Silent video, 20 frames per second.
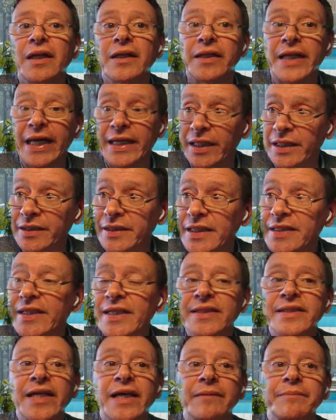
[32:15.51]
like in this
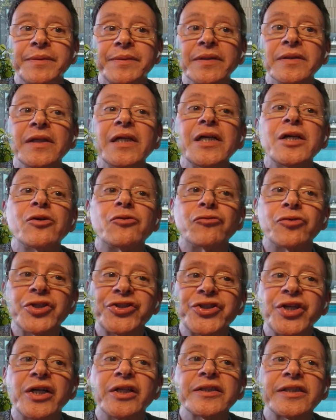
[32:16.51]
example,
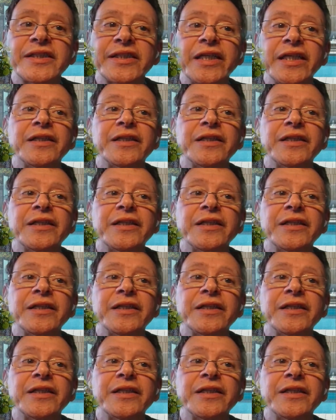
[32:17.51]
results